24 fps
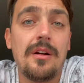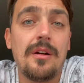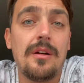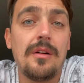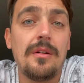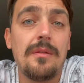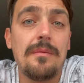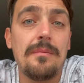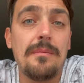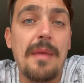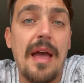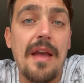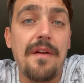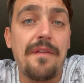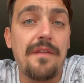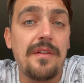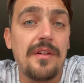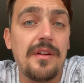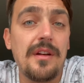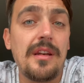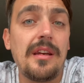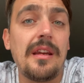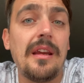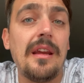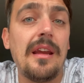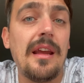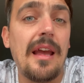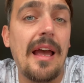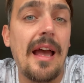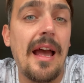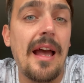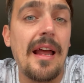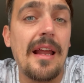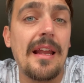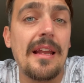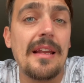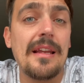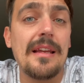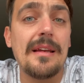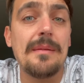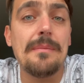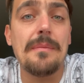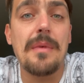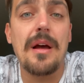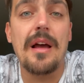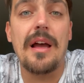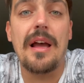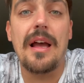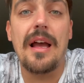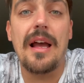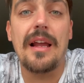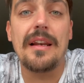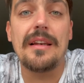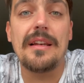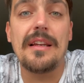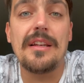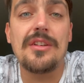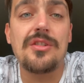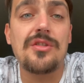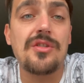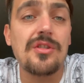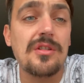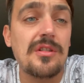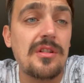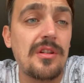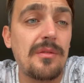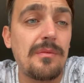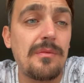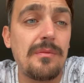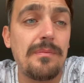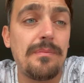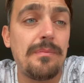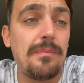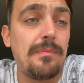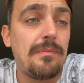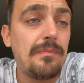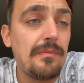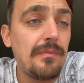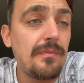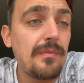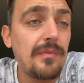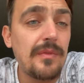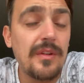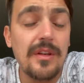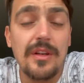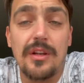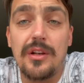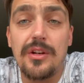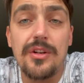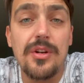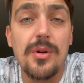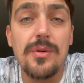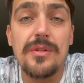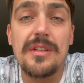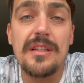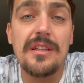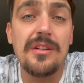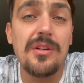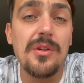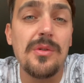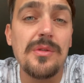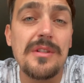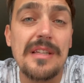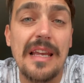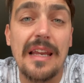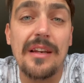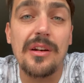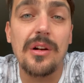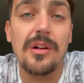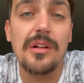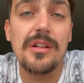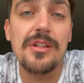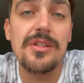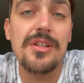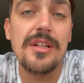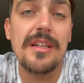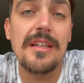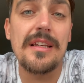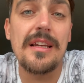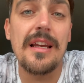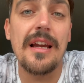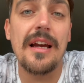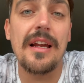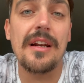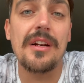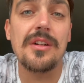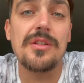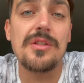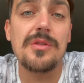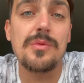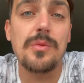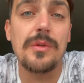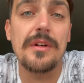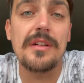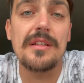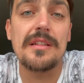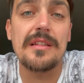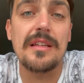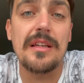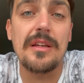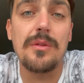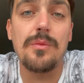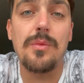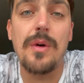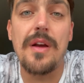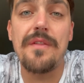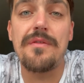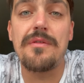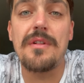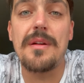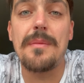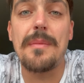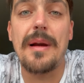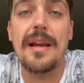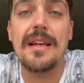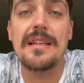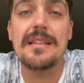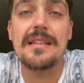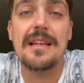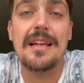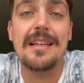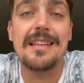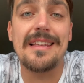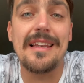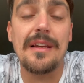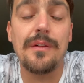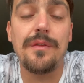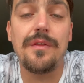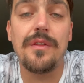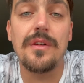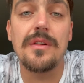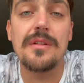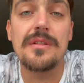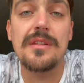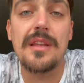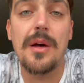method, and it's just using new technology, and I just want to see whether it makes a difference.